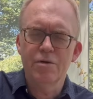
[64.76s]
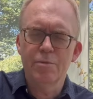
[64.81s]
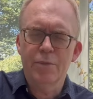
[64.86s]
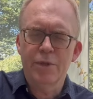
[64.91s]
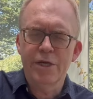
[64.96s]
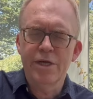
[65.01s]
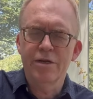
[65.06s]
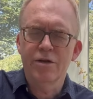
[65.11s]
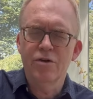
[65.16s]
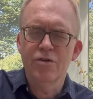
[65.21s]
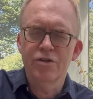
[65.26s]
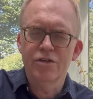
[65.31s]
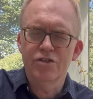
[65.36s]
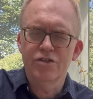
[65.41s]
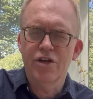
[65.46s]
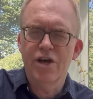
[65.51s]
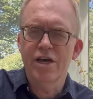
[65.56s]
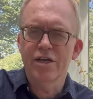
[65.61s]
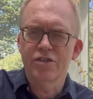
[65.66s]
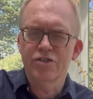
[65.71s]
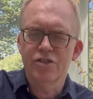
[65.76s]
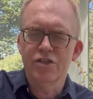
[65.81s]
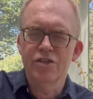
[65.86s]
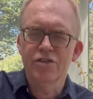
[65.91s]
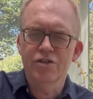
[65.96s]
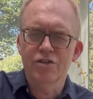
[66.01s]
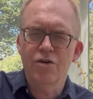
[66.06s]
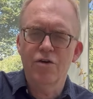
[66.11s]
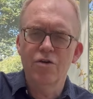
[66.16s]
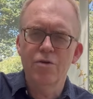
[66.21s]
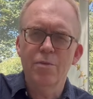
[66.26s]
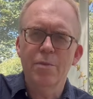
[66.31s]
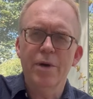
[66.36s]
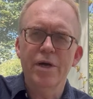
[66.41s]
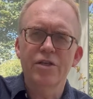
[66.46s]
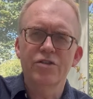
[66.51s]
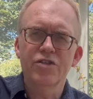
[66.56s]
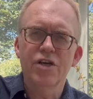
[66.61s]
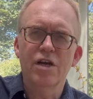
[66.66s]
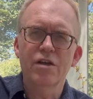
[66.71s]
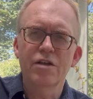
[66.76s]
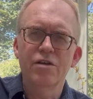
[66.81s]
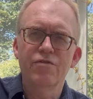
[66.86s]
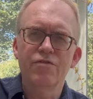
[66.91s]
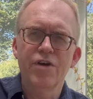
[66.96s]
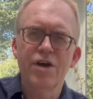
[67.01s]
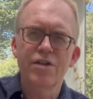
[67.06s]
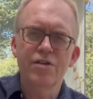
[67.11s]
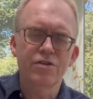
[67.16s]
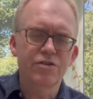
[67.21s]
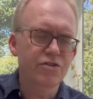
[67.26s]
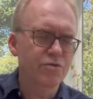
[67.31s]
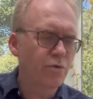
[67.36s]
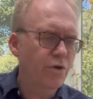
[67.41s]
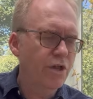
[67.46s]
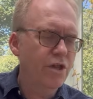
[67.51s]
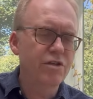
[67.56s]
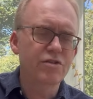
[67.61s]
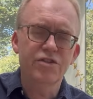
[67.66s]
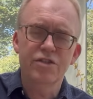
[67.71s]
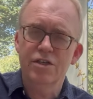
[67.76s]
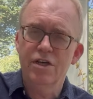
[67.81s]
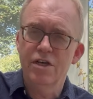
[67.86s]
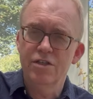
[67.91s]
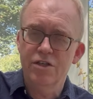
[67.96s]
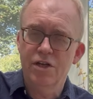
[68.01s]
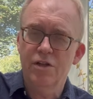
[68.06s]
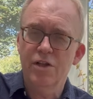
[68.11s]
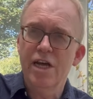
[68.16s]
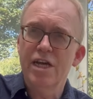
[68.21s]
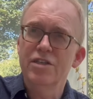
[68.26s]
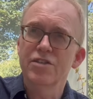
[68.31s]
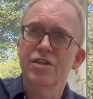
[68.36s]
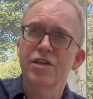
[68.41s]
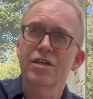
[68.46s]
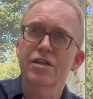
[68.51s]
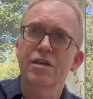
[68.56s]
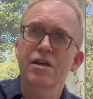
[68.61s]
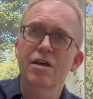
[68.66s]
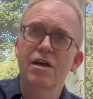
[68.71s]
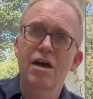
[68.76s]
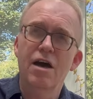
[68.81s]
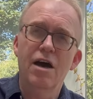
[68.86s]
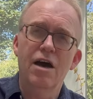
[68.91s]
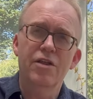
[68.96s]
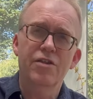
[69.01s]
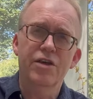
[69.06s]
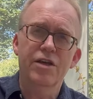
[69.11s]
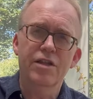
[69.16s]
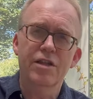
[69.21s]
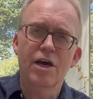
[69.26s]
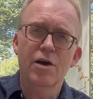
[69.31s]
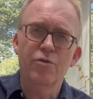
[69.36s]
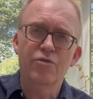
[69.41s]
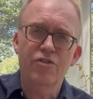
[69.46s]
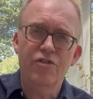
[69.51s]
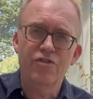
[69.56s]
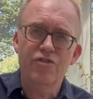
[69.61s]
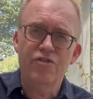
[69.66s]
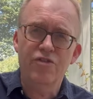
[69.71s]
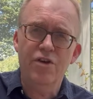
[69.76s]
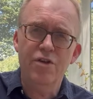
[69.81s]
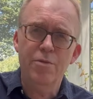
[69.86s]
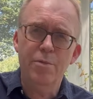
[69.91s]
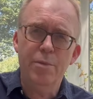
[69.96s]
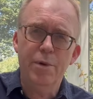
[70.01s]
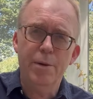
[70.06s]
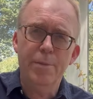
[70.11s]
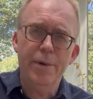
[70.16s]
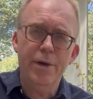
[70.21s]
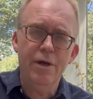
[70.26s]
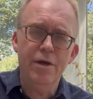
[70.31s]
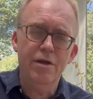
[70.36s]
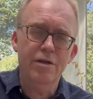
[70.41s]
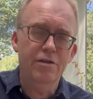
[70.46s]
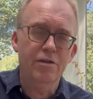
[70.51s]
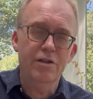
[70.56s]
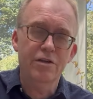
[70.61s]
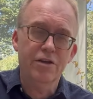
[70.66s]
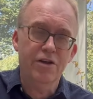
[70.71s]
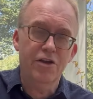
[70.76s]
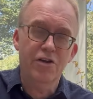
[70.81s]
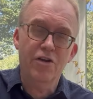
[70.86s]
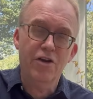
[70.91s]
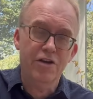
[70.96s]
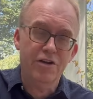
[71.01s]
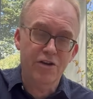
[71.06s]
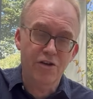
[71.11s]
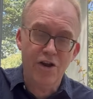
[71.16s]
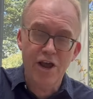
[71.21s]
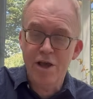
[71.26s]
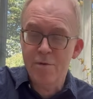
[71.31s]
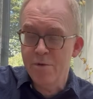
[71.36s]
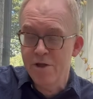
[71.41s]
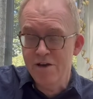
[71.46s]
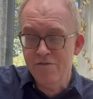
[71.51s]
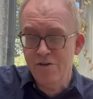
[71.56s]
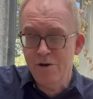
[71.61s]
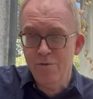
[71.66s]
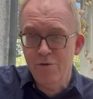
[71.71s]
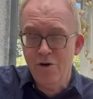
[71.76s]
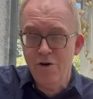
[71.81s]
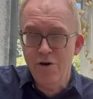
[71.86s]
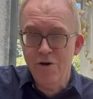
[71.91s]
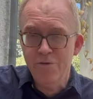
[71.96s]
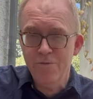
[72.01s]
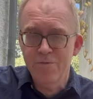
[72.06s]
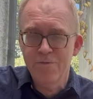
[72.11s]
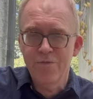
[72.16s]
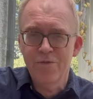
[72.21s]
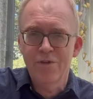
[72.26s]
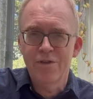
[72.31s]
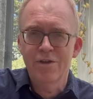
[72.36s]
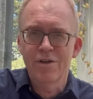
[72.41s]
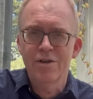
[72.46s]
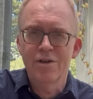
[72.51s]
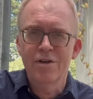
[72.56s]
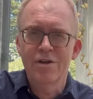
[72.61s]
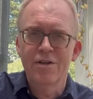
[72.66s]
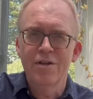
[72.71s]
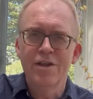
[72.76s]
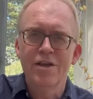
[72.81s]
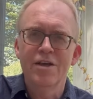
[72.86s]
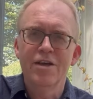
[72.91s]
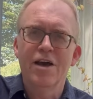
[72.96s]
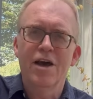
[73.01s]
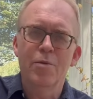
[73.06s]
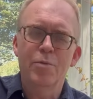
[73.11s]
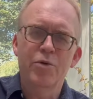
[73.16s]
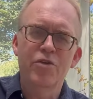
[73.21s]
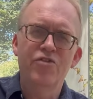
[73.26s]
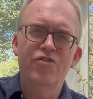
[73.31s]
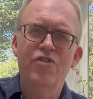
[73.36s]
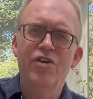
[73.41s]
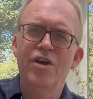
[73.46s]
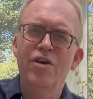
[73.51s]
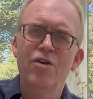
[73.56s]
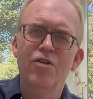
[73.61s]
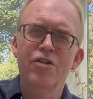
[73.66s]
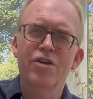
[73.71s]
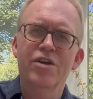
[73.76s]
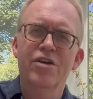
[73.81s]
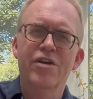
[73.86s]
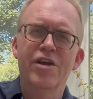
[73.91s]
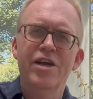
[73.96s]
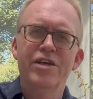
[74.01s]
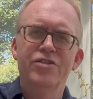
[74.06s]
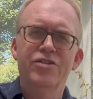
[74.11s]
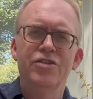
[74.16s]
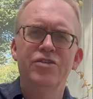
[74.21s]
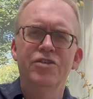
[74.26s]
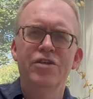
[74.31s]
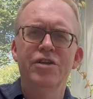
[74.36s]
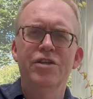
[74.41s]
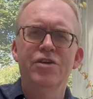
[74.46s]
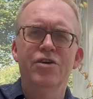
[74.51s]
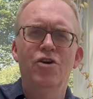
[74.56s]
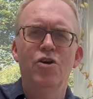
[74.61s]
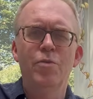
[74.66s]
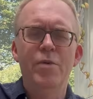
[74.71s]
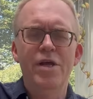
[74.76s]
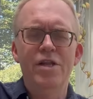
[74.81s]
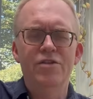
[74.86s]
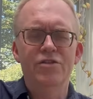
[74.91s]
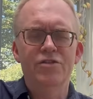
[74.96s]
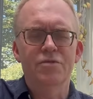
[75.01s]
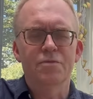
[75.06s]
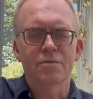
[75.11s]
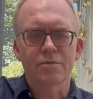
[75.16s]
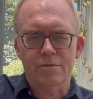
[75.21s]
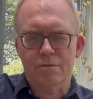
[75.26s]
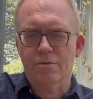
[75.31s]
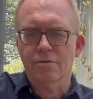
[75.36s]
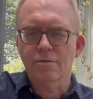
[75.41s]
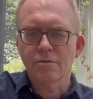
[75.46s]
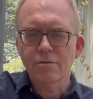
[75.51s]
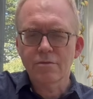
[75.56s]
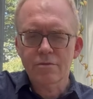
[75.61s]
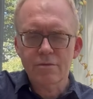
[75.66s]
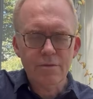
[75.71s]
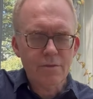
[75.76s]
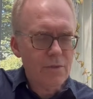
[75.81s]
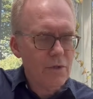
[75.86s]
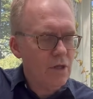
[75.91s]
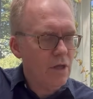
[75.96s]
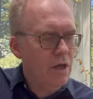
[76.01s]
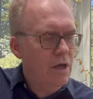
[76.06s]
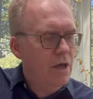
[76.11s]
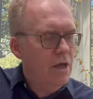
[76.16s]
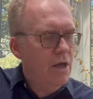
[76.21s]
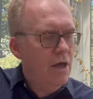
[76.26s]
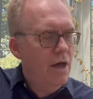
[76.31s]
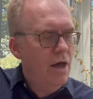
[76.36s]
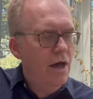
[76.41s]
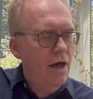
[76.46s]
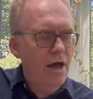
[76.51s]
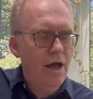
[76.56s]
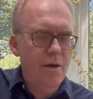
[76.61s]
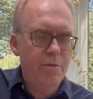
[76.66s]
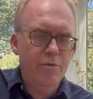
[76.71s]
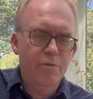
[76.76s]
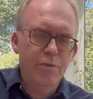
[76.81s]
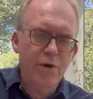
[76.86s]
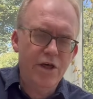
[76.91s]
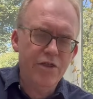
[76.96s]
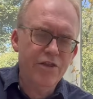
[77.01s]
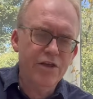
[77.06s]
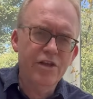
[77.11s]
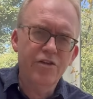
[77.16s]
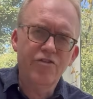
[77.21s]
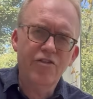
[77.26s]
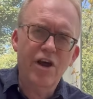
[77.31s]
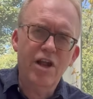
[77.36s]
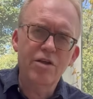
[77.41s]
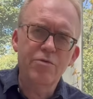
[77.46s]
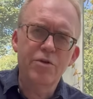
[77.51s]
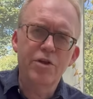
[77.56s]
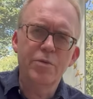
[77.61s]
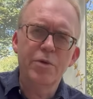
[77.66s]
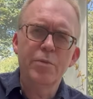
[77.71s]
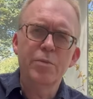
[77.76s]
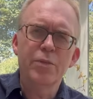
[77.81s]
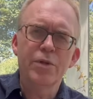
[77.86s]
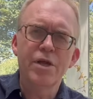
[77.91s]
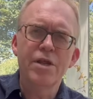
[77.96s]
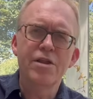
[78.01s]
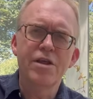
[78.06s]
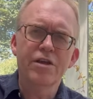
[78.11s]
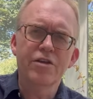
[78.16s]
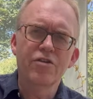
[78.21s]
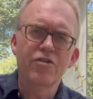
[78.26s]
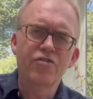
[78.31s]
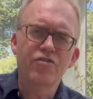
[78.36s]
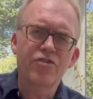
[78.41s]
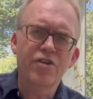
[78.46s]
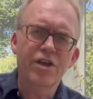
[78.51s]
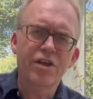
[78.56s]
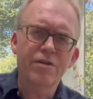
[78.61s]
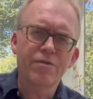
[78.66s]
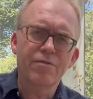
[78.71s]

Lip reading: playing on the track She's Gone by Charlie Feathers. One is an electric. I think that was his son Bubba. Correct me if I'm wrong. I appreciate all the corrections in the comments. But I think Charlie would have been playing the acoustic.